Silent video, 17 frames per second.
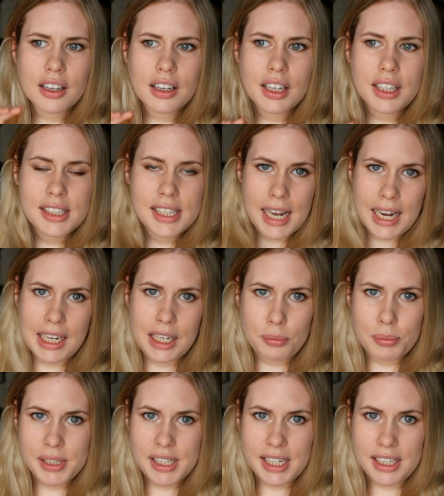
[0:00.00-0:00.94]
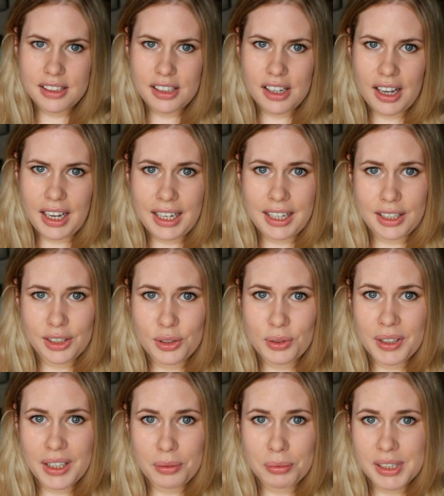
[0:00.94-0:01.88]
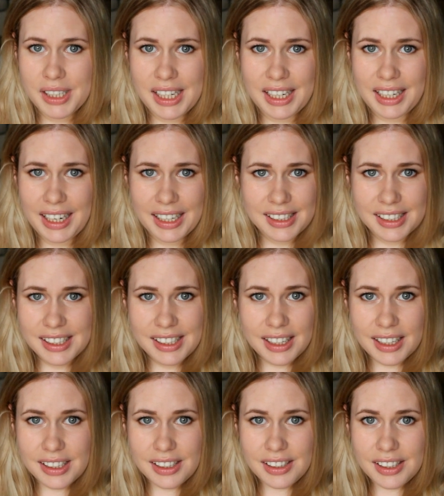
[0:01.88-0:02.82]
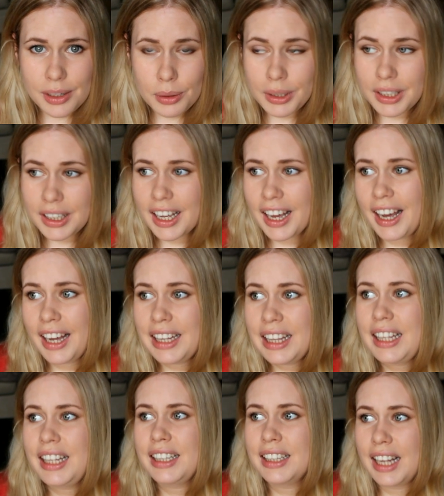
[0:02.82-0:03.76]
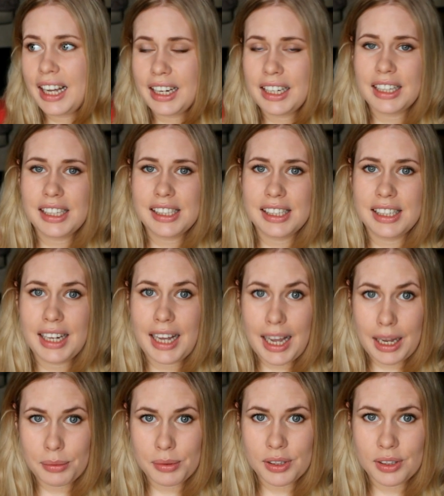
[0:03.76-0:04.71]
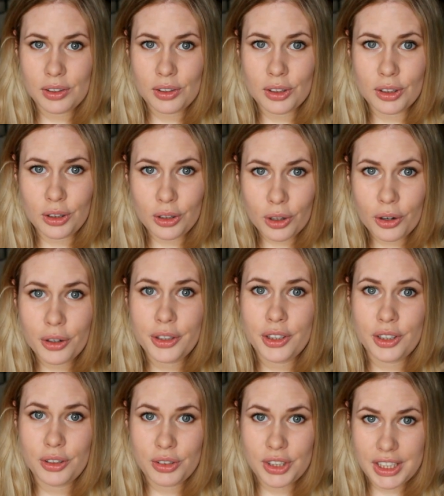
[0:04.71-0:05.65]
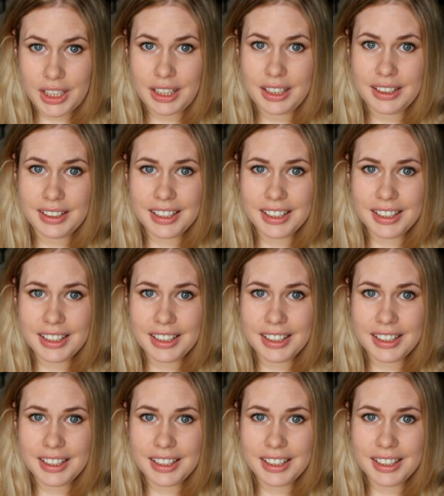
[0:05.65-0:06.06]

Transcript: it's 80% diet and 20% exercise or something. I think that is an absolute load of shit.